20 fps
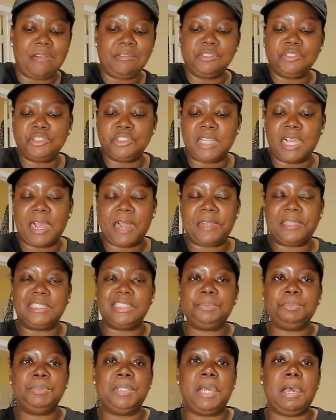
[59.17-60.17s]
Child,
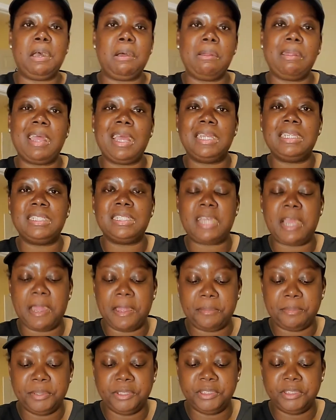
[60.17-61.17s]
spent all kind of
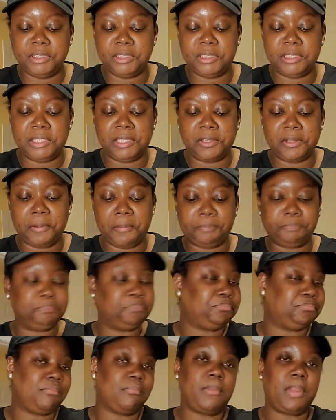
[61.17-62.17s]
time putting it together.
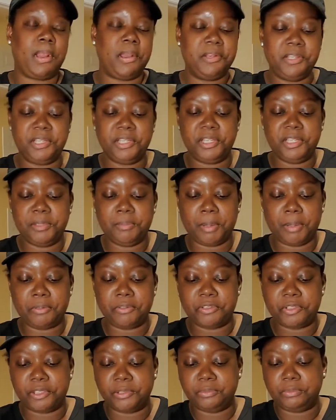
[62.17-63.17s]
Didn't even
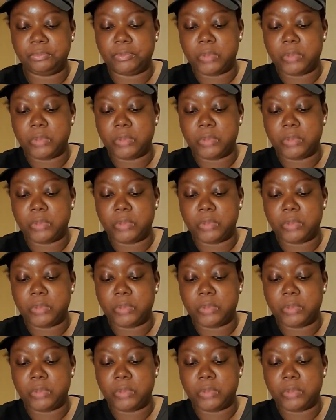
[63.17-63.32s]
post it.